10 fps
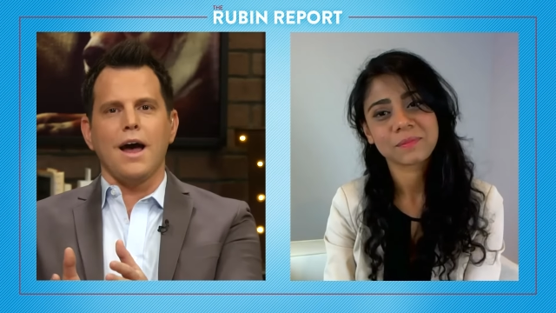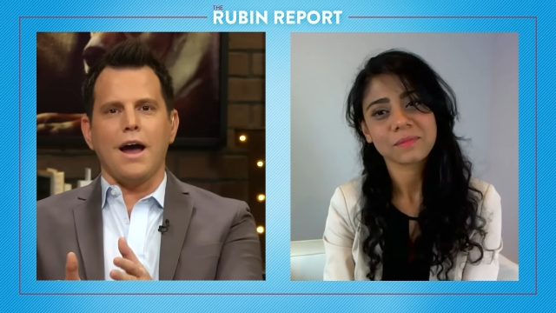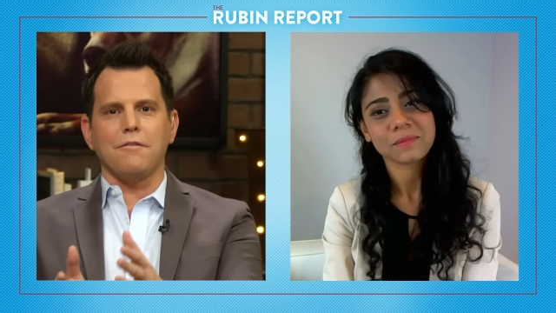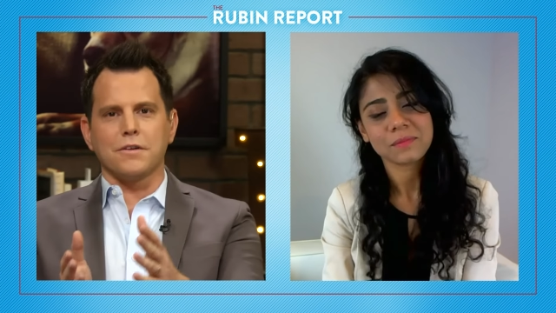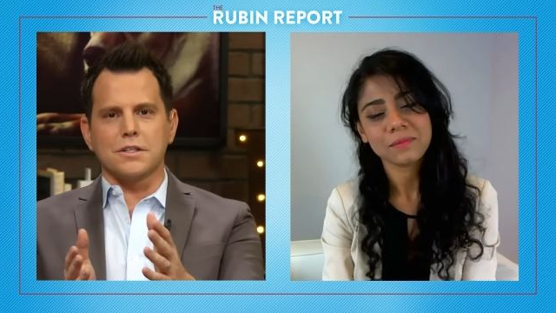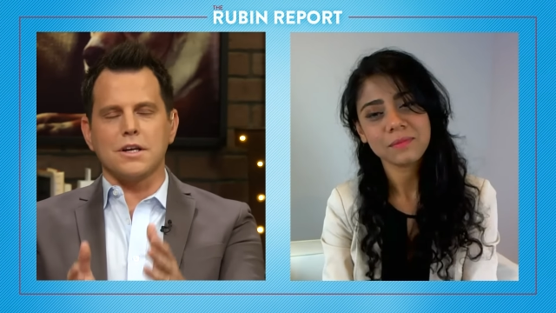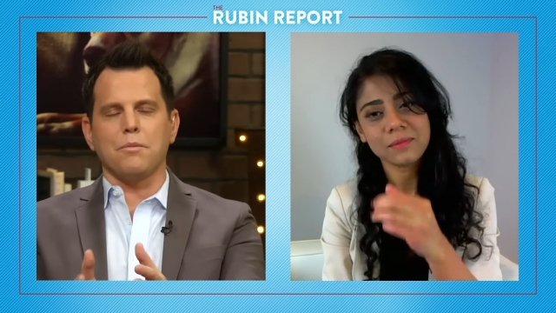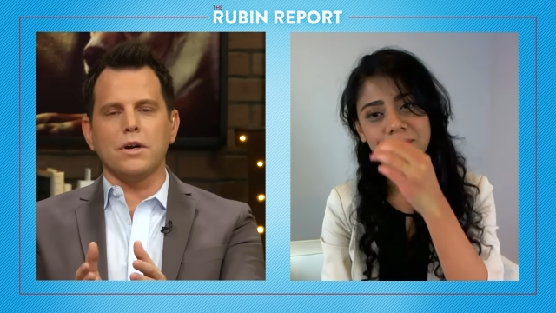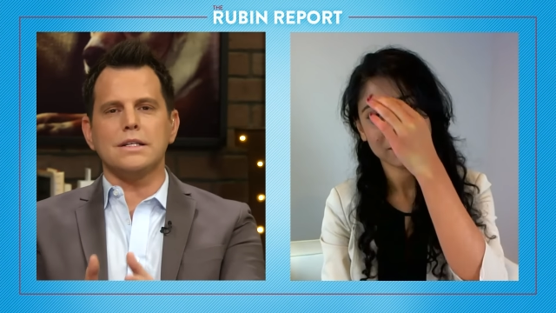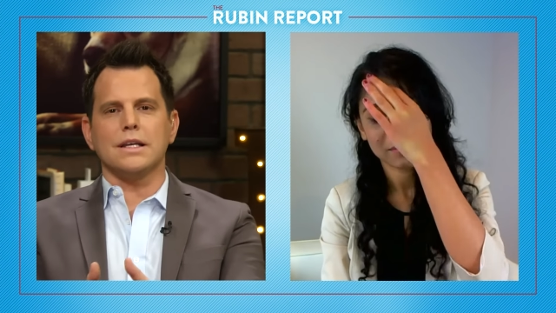Speaker 1: And for
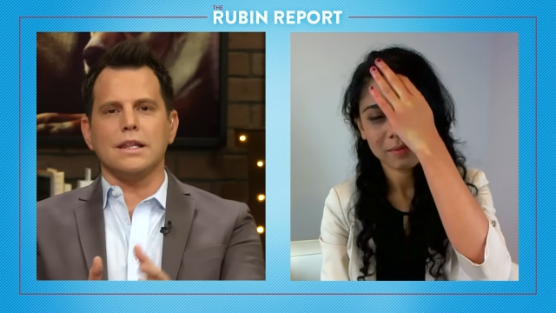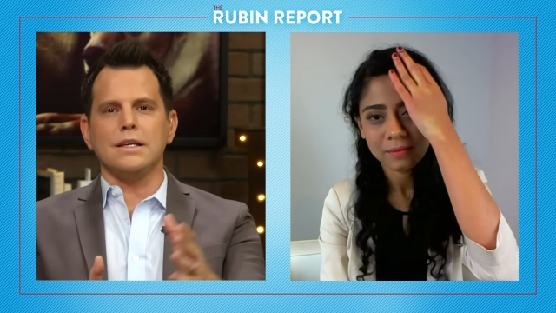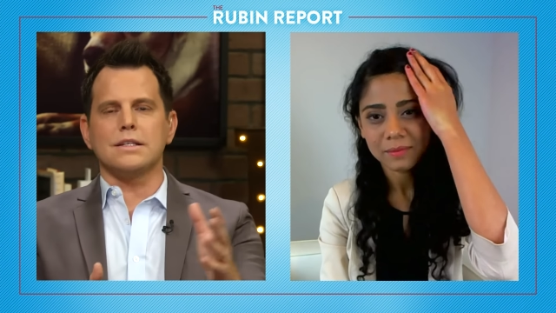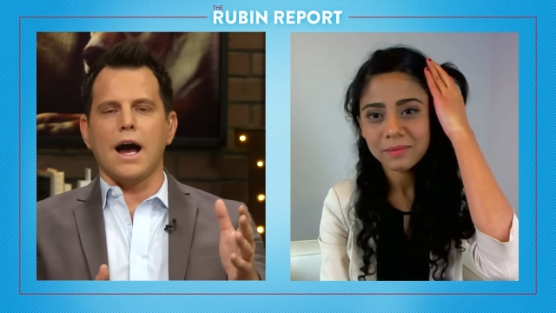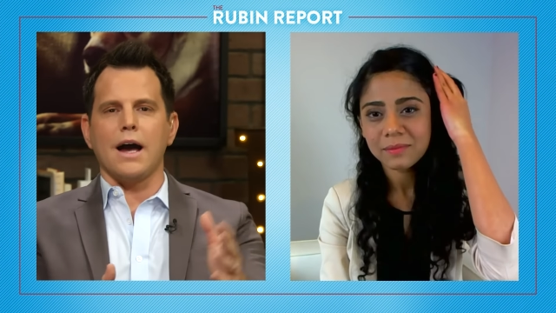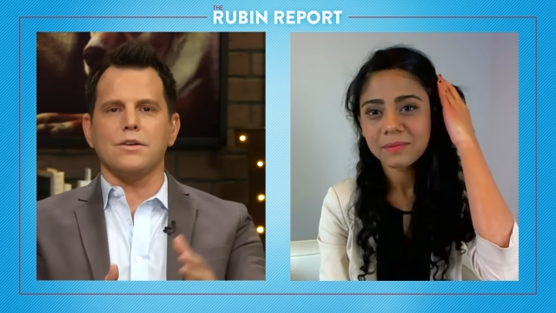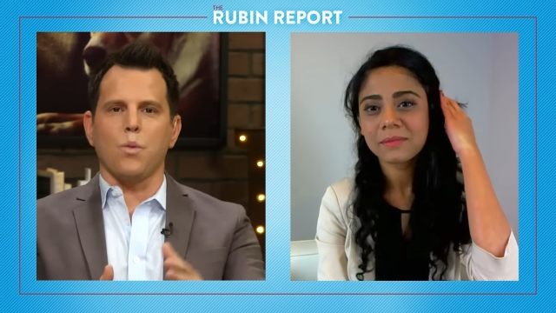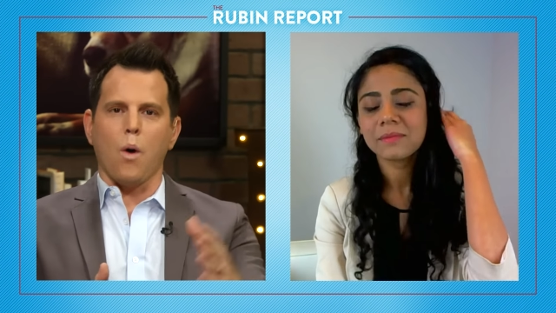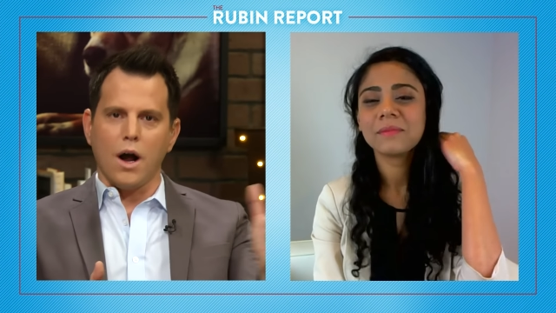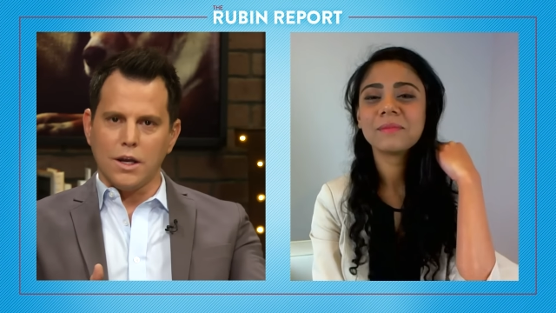some reason, these guys
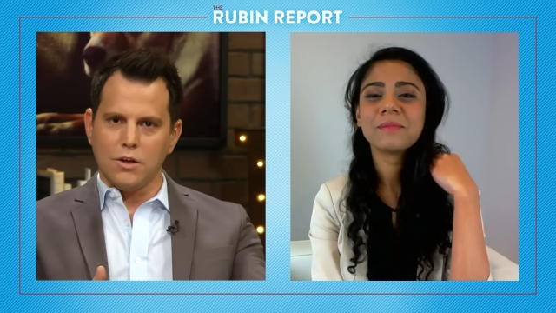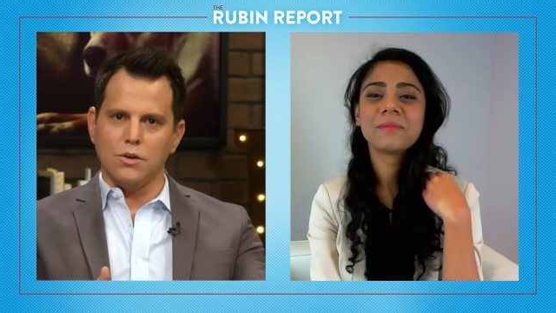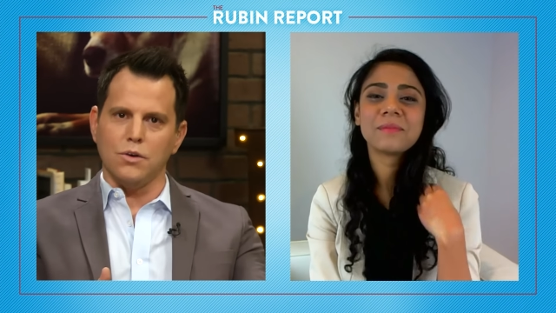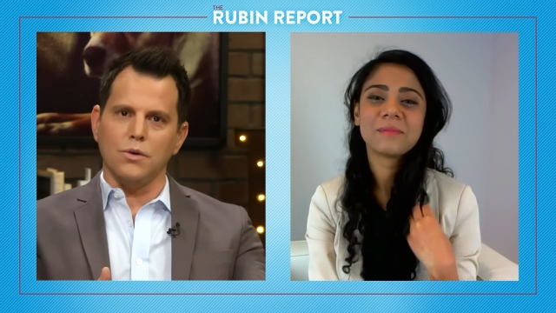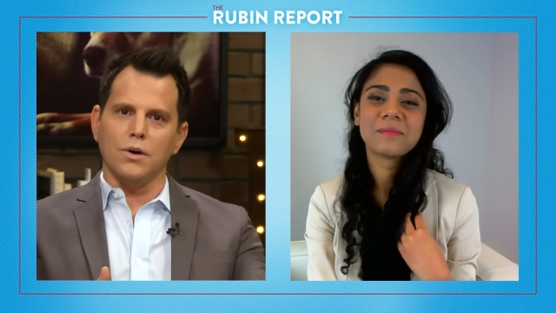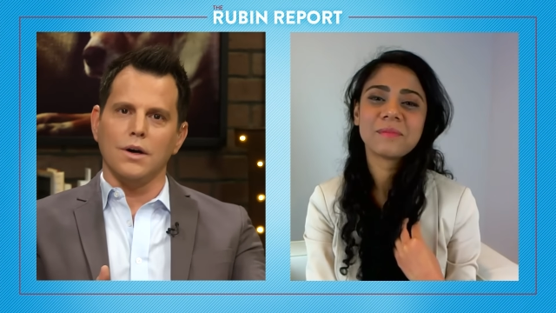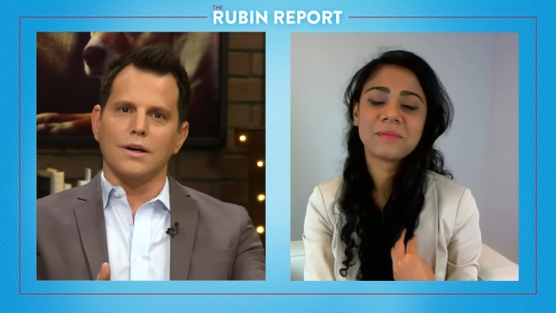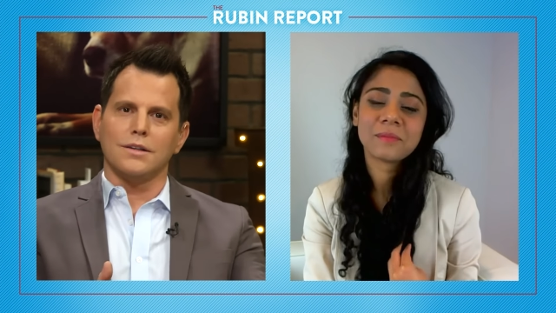want you